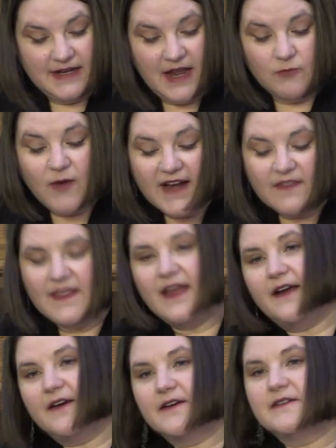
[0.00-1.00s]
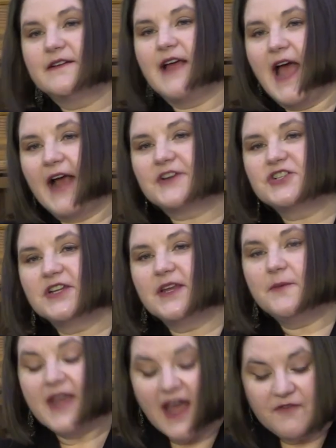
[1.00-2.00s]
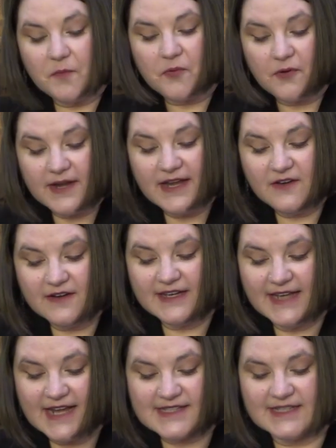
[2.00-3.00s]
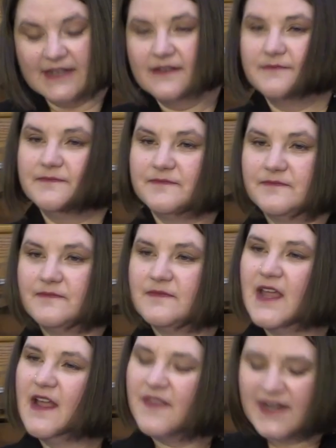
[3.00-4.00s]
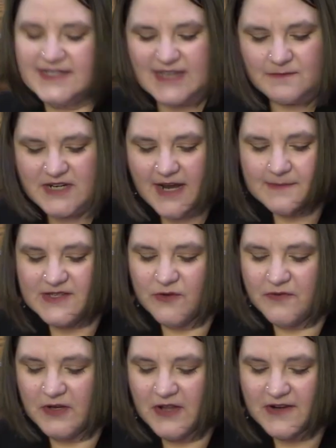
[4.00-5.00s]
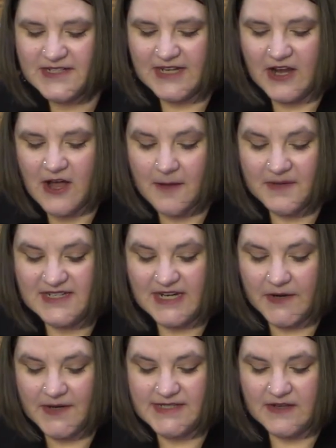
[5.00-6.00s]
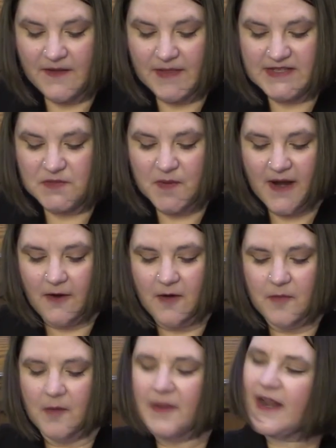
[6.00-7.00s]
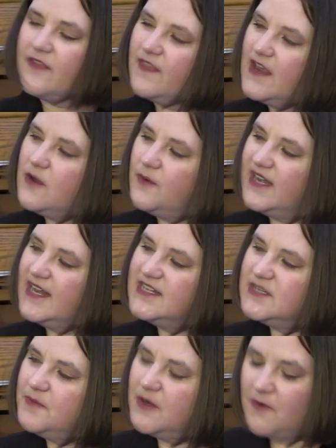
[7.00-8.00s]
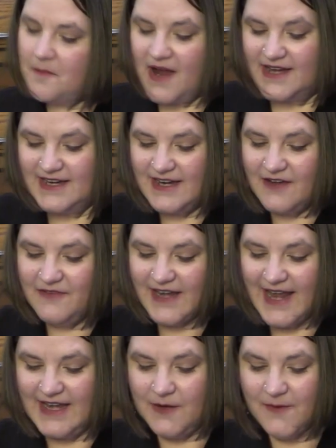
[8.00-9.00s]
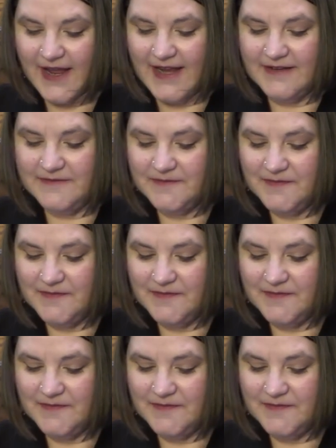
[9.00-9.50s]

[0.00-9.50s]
And right there, actually, we have a pretty good lesson that is sometimes overlooked in commentaries on this parable, but I think we need to be reminded of it anyway.